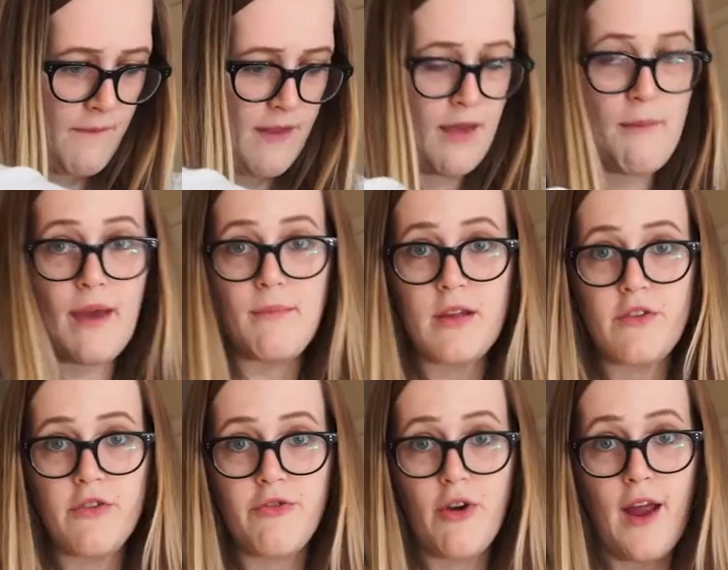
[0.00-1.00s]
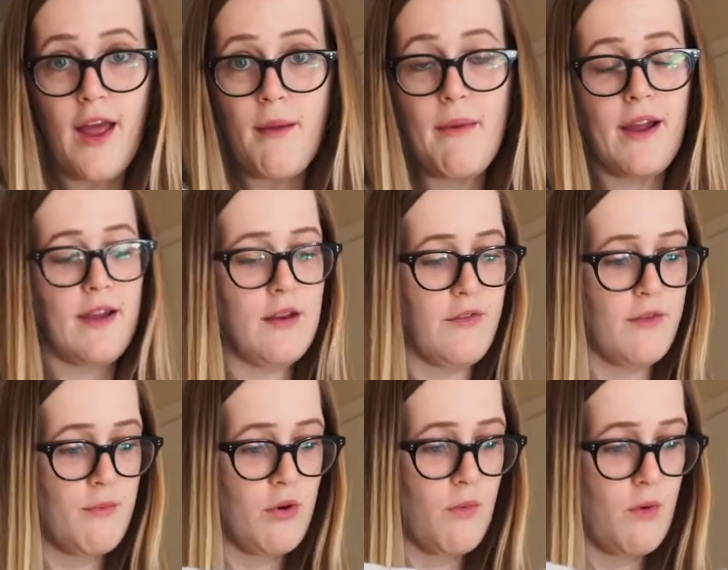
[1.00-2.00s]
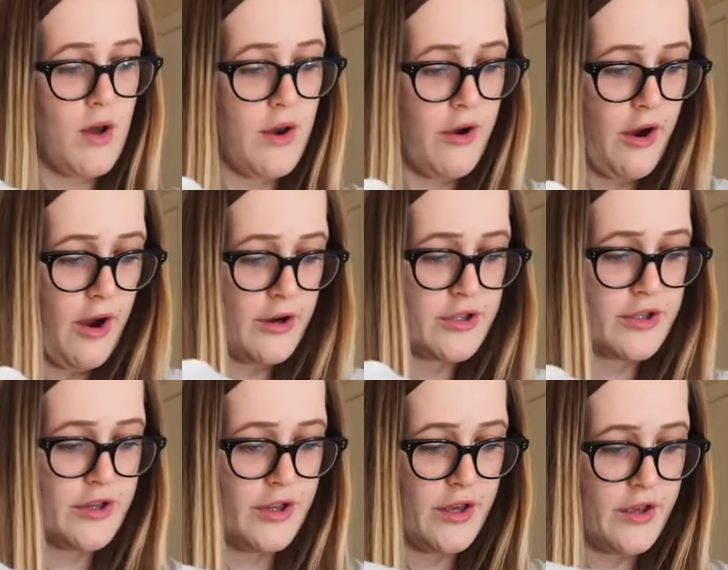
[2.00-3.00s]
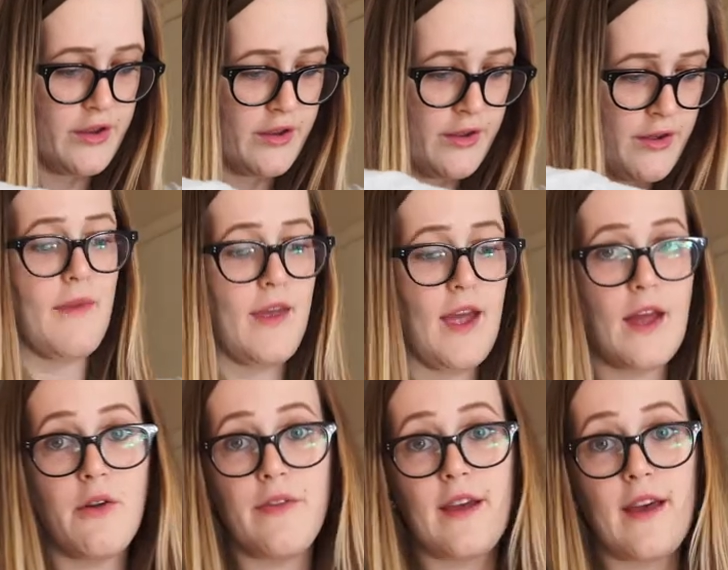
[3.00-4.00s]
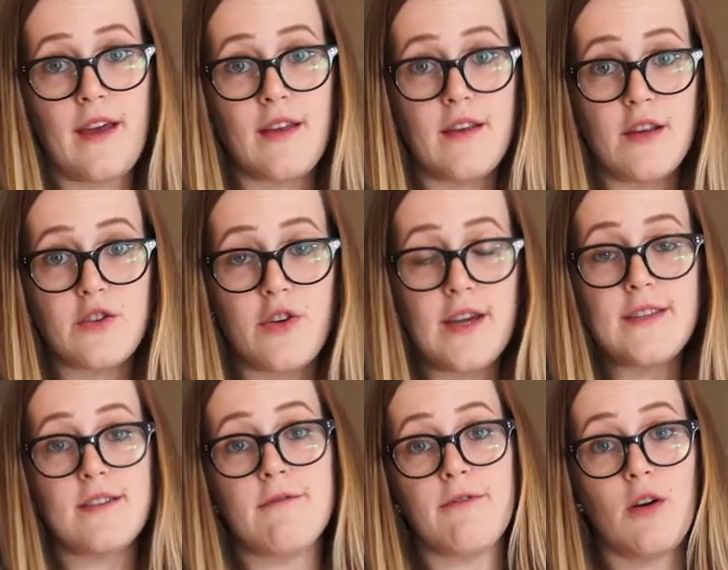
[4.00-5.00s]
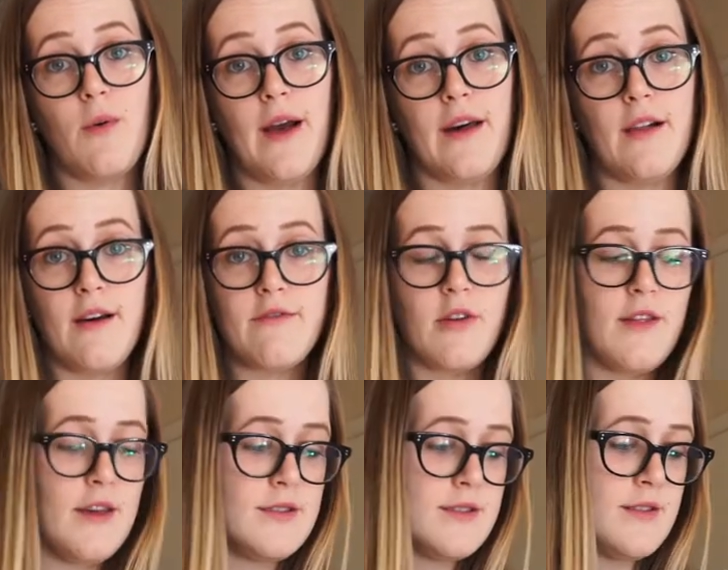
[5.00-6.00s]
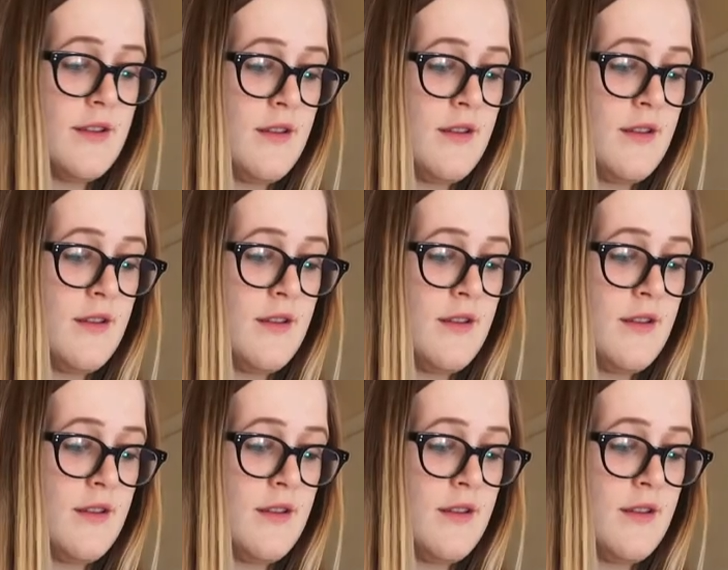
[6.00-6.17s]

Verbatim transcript: It might be too dry. I might need some more water, actually. I don't think I can touch Grayson for a while after this.